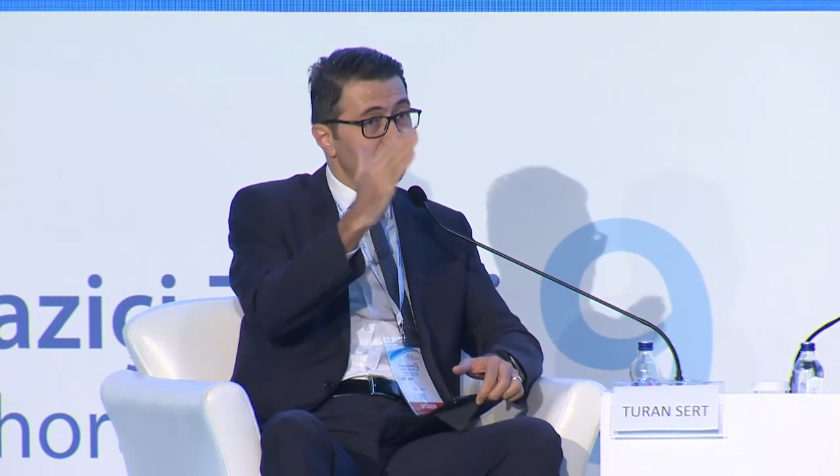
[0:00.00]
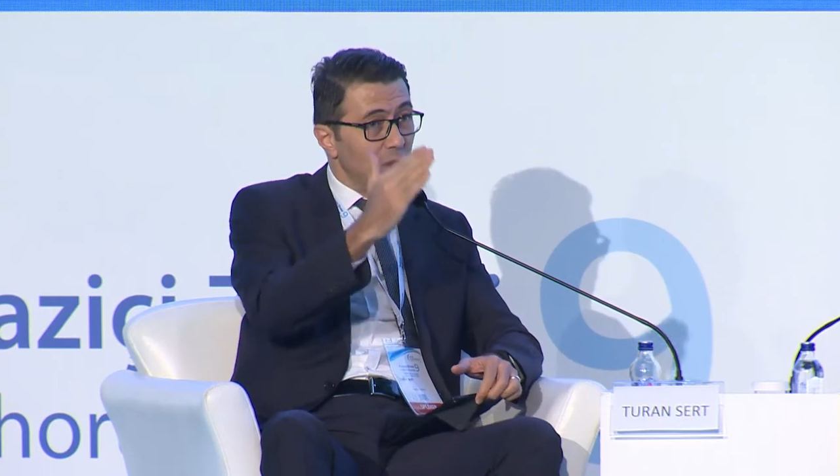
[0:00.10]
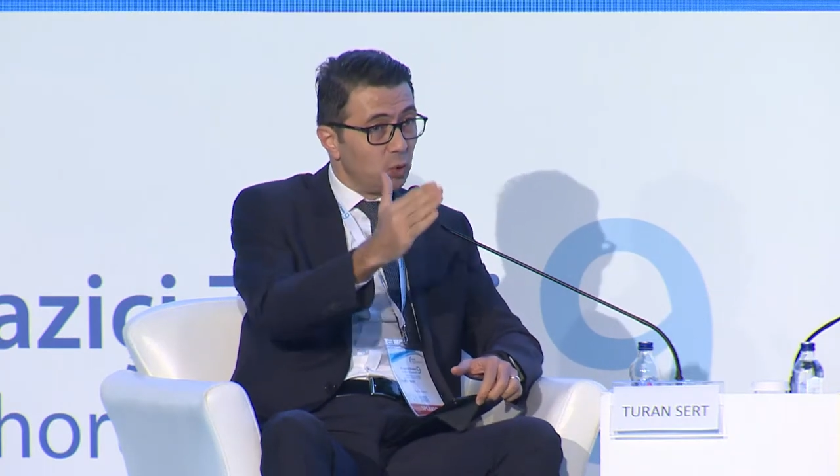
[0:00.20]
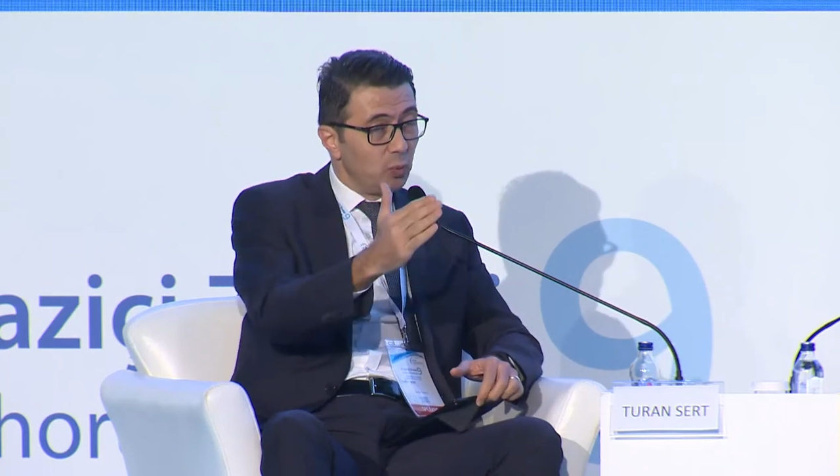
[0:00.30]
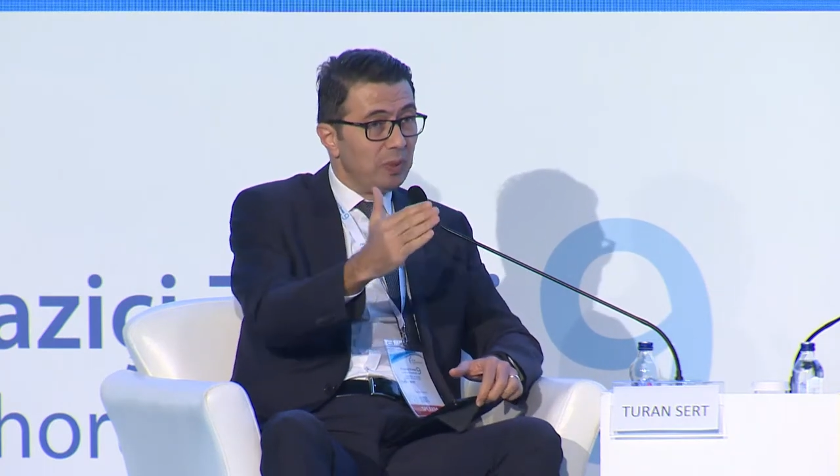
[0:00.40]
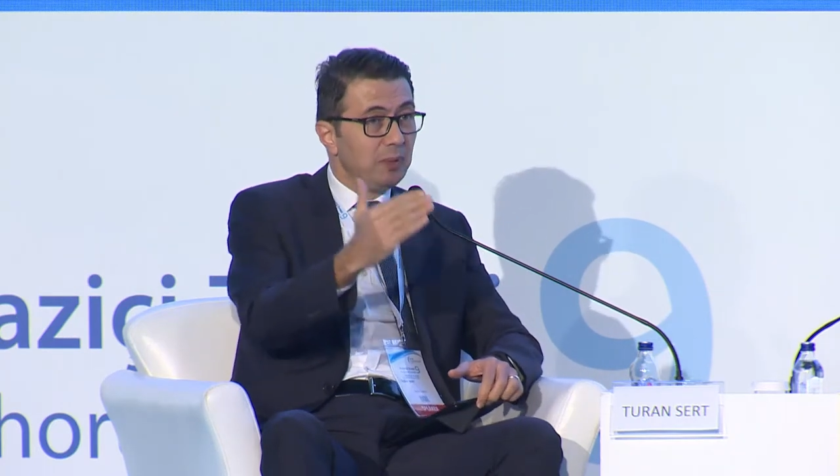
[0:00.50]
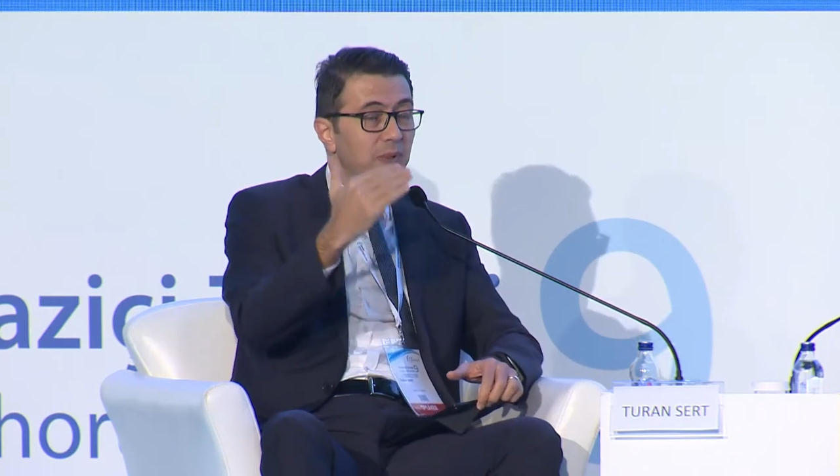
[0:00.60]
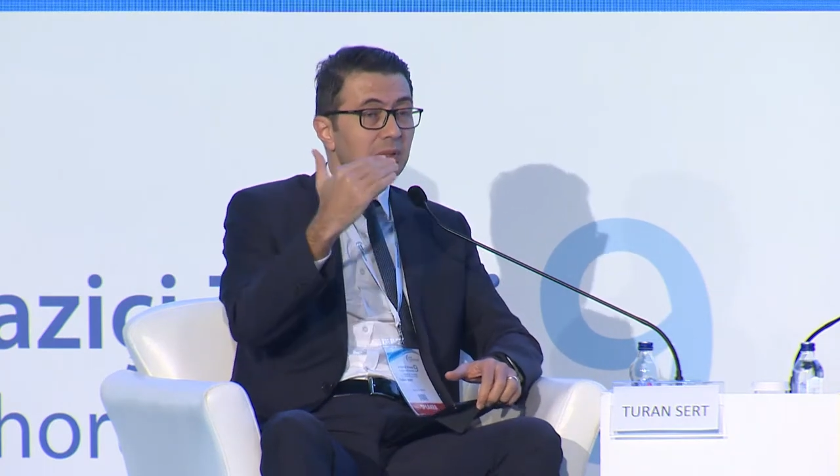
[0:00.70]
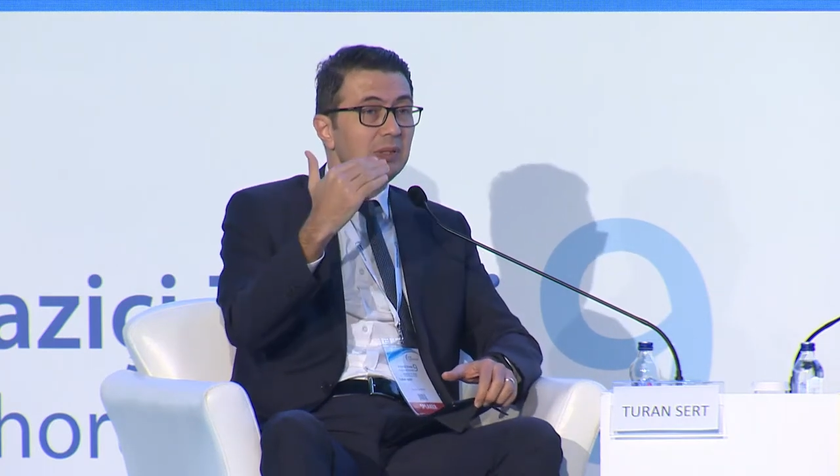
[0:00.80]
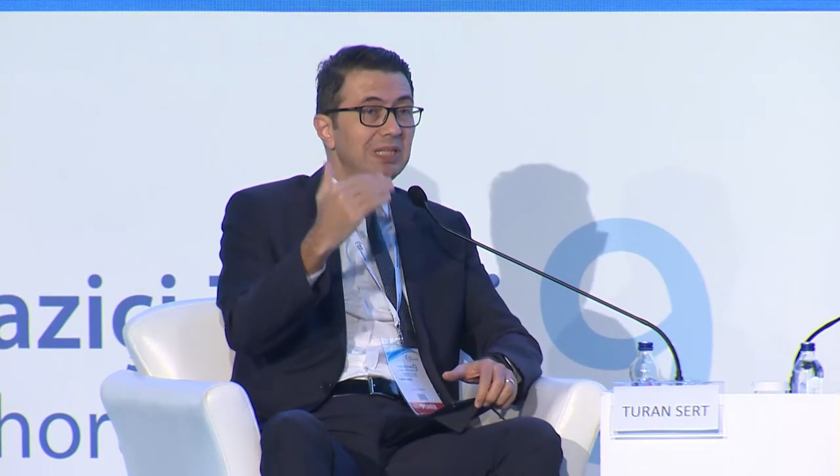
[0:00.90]
but two
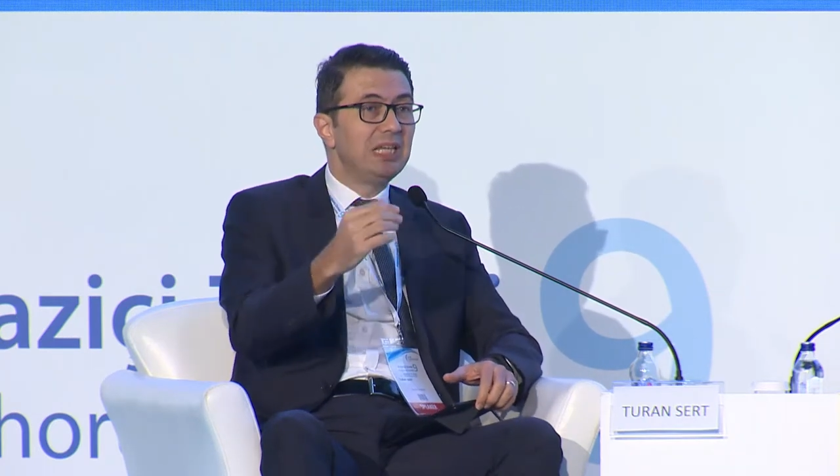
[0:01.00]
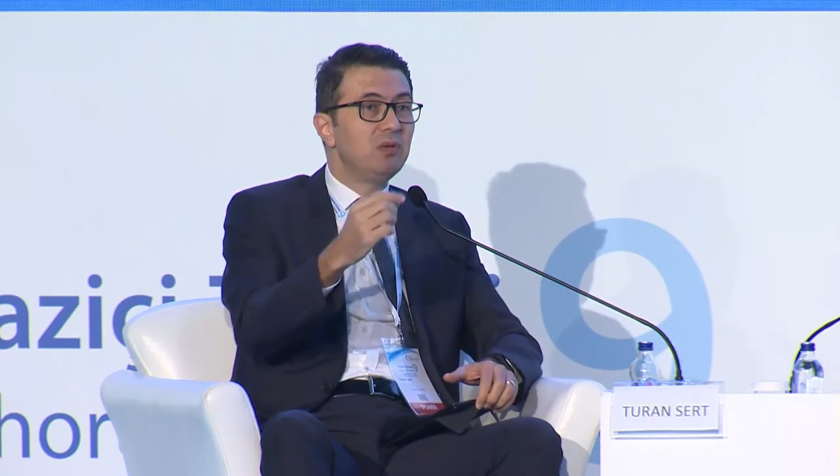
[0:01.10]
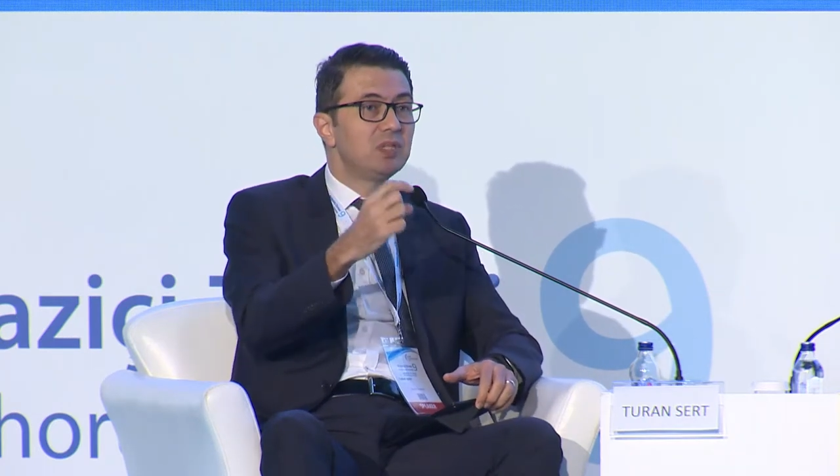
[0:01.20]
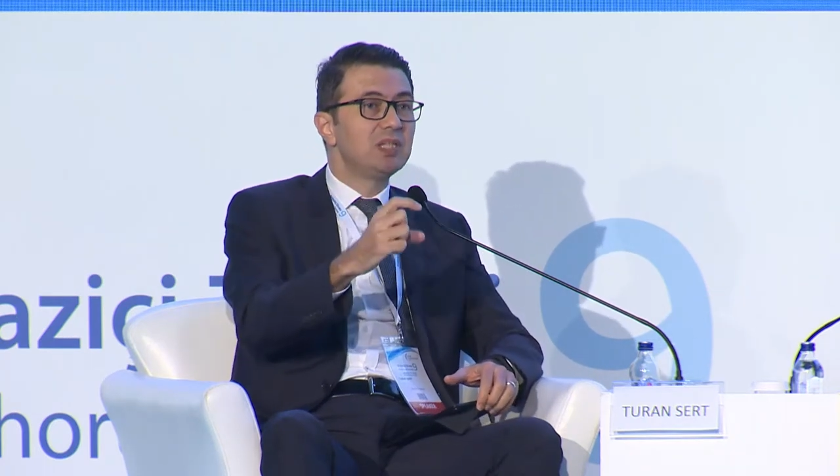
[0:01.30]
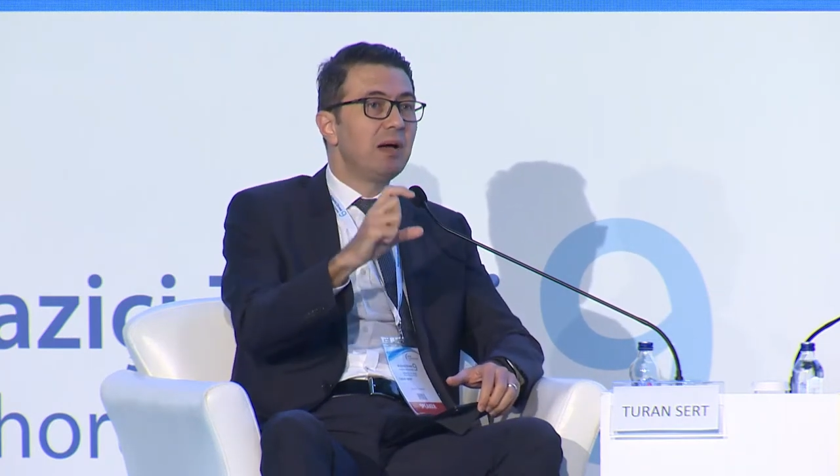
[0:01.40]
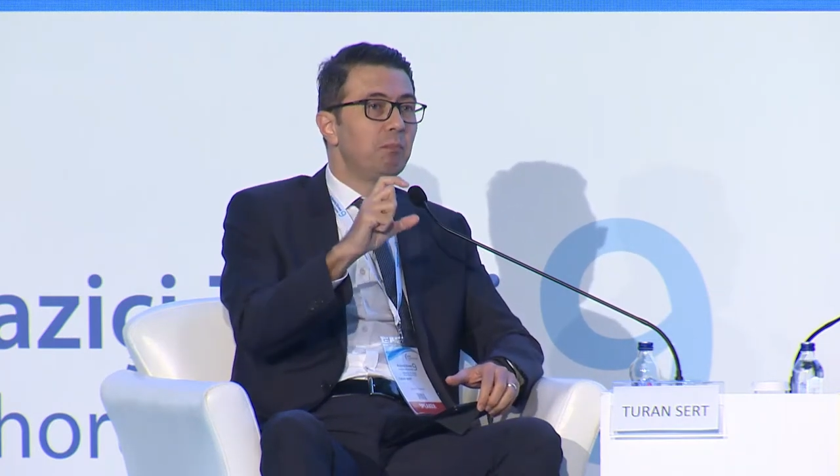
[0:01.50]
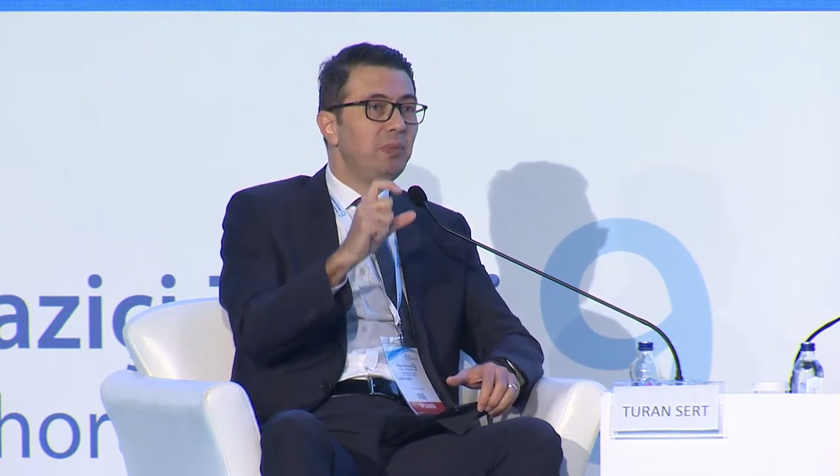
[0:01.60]
people give some